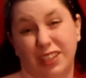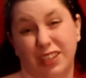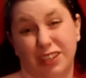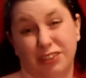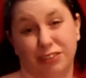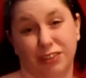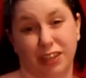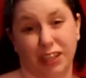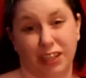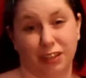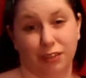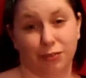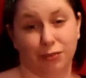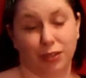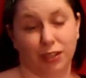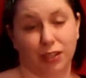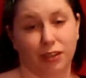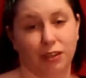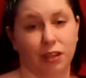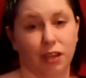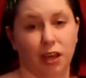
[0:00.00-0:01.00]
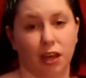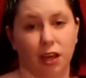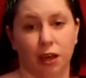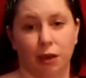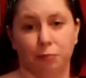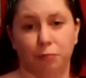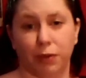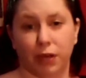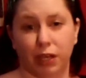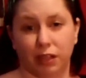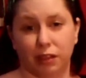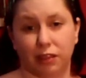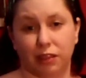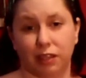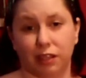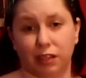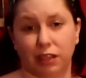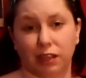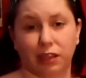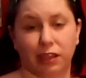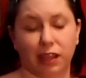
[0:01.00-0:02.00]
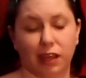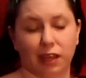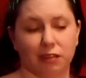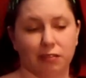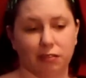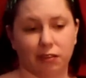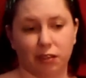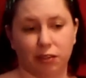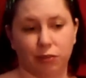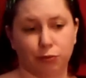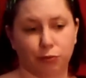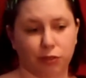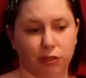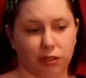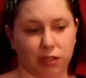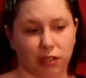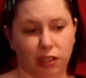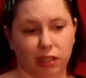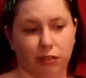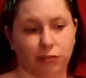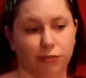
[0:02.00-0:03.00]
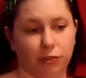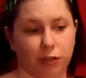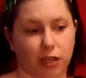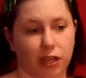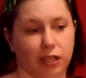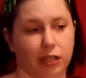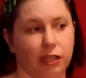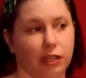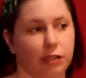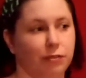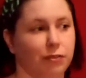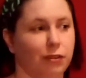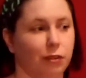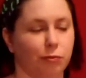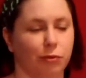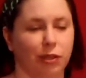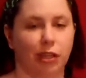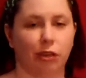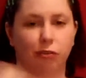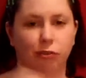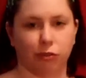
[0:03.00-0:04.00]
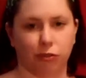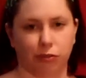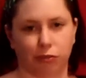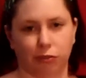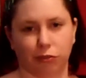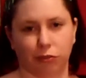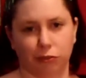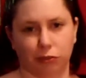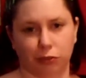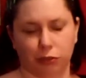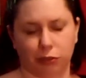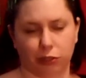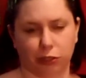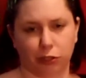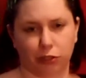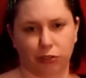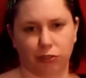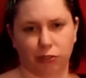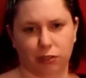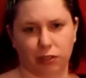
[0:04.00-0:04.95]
cared less with. But the guest list was a nice variety of some of the old school horror